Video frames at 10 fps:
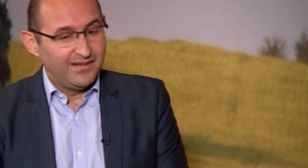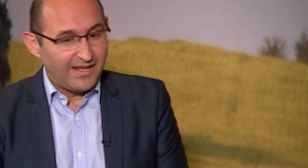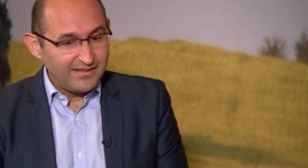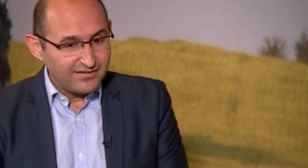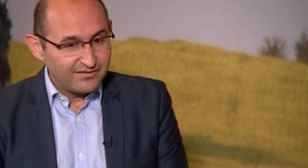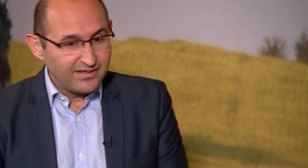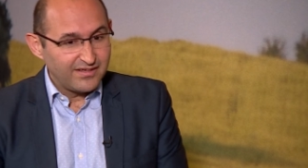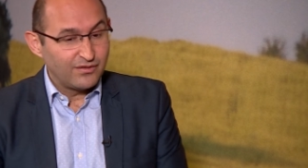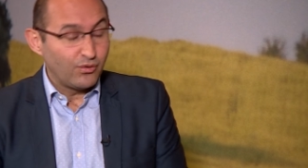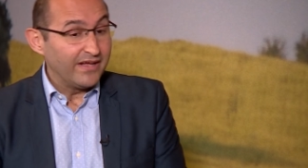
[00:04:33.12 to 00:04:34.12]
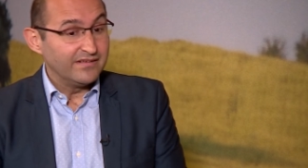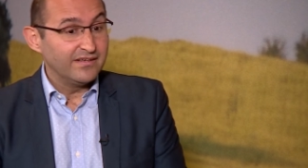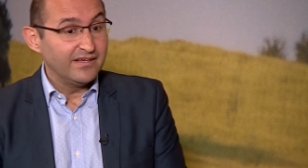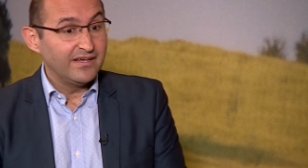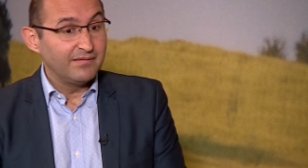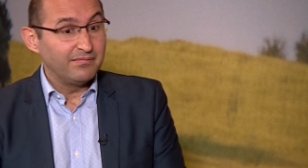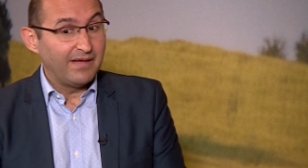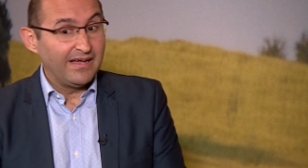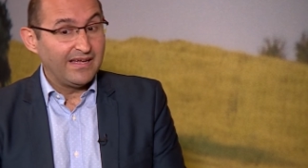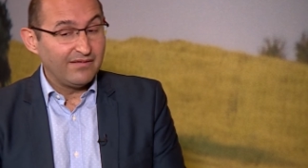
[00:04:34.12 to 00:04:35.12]
That is uh, right. Um,
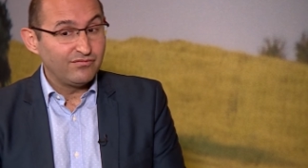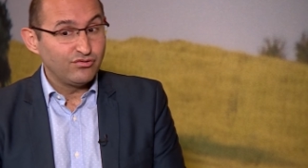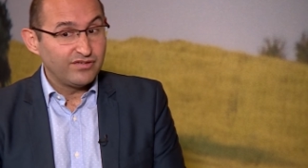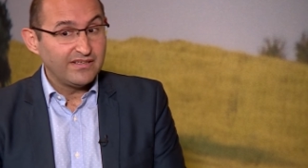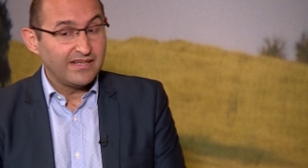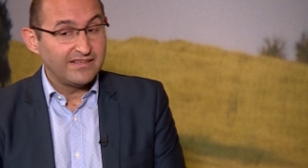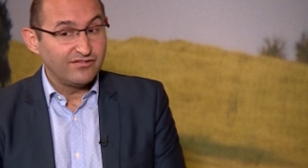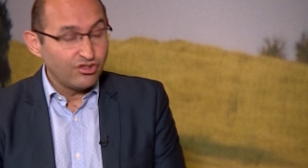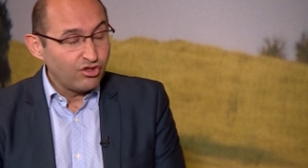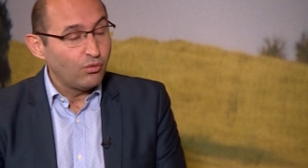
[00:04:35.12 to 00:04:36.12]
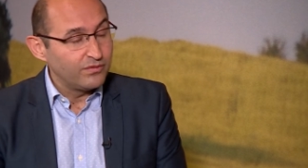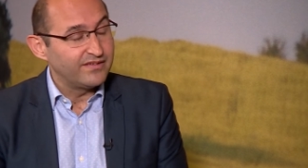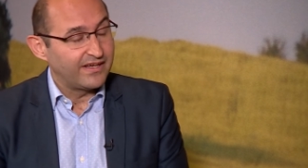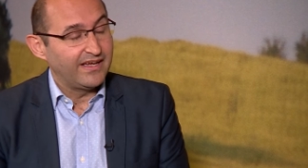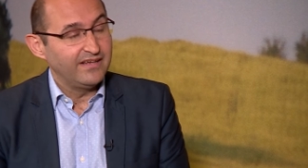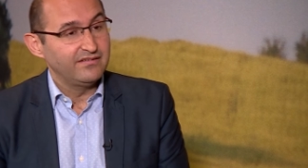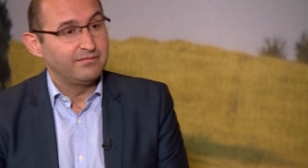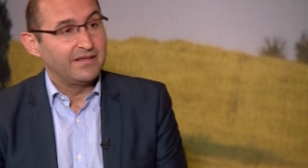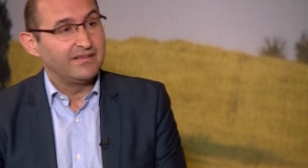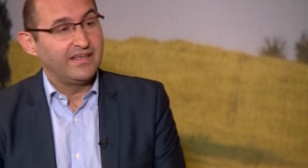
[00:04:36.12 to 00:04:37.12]
I have to say that it's not always the case,
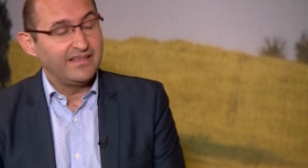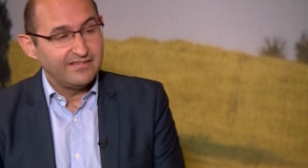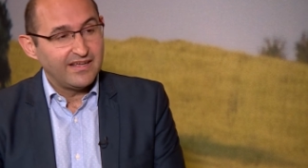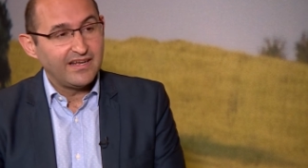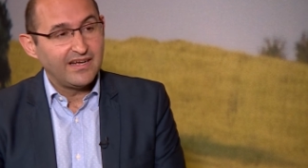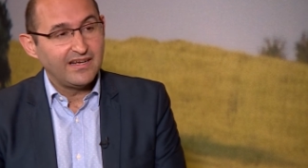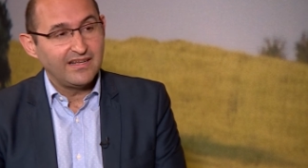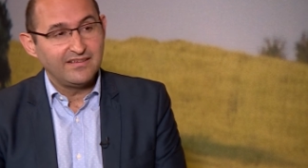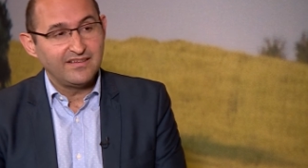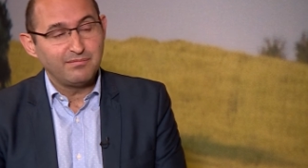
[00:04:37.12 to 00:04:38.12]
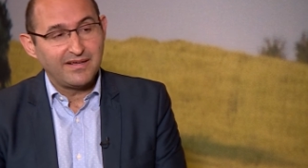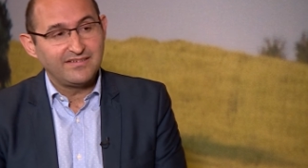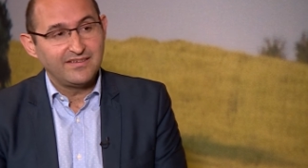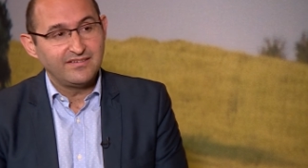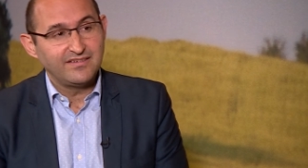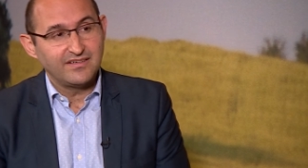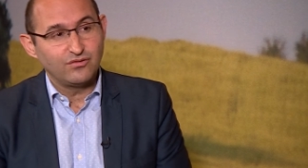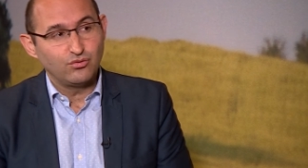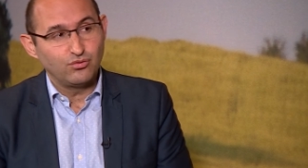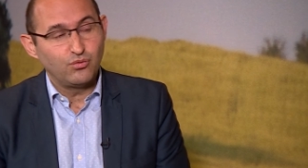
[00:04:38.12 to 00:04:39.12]
but in general, it is much easier
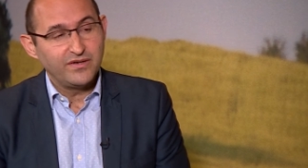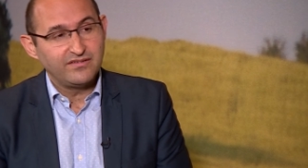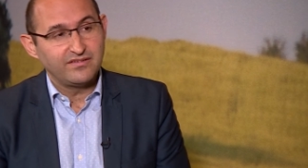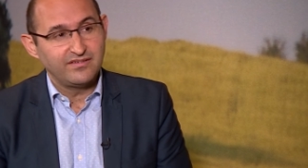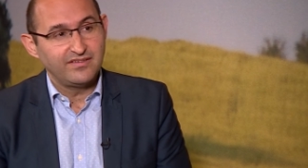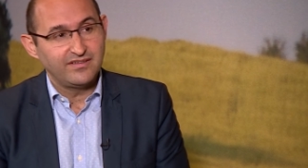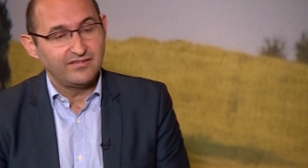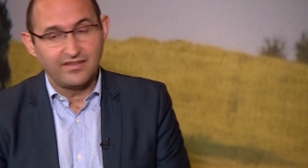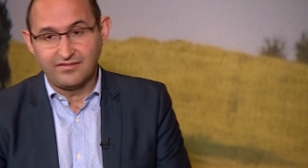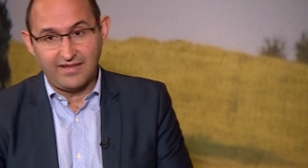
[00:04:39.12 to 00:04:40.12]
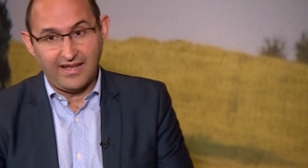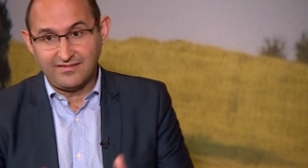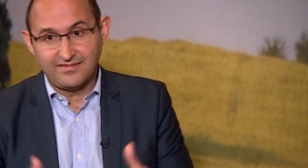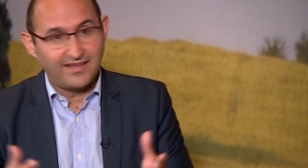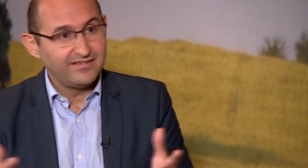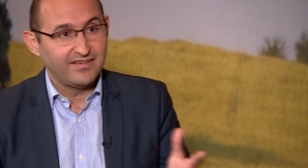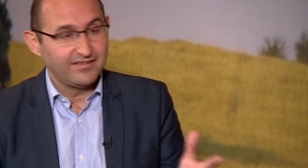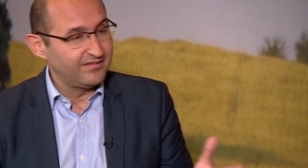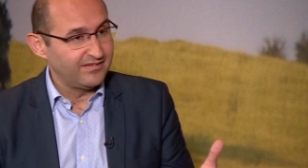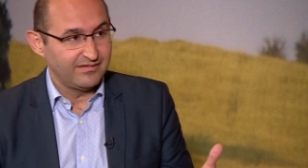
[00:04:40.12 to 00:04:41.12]
to reach citizens as such
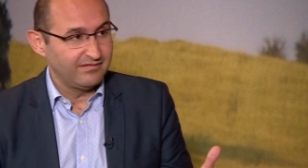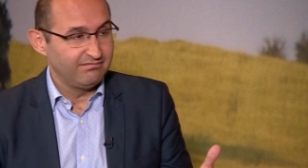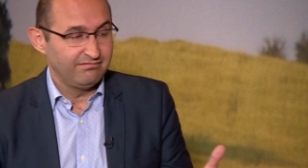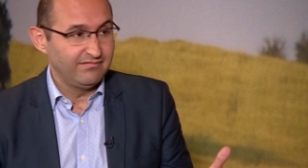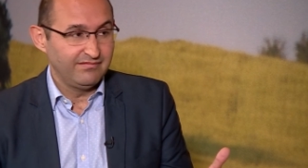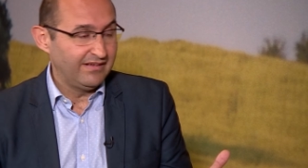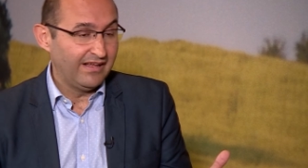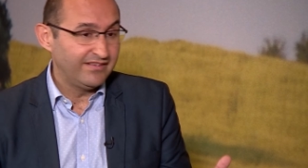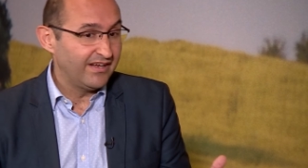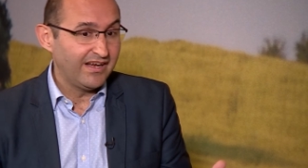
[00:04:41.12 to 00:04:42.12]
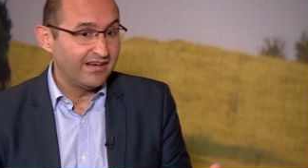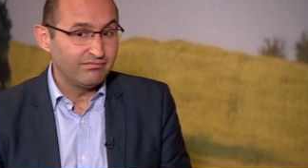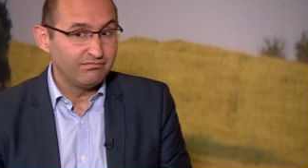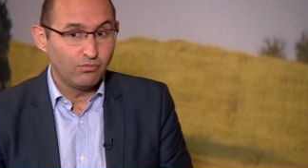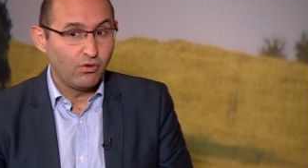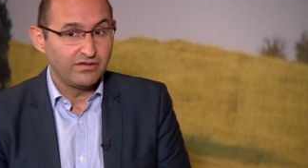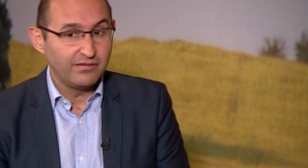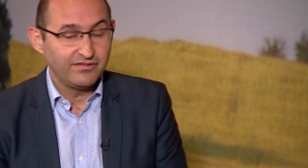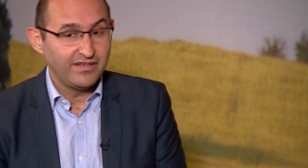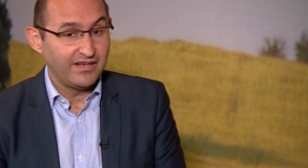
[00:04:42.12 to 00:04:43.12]
as uh, a general word I'm
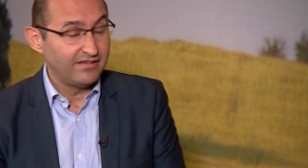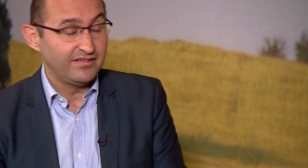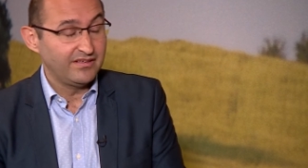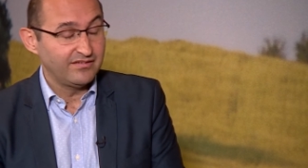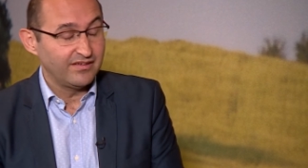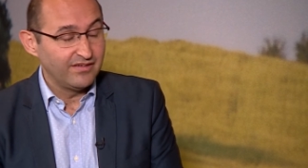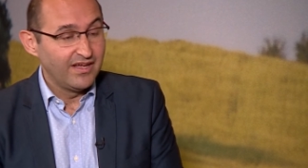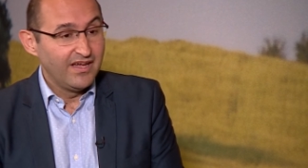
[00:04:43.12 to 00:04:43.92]
saying as citizens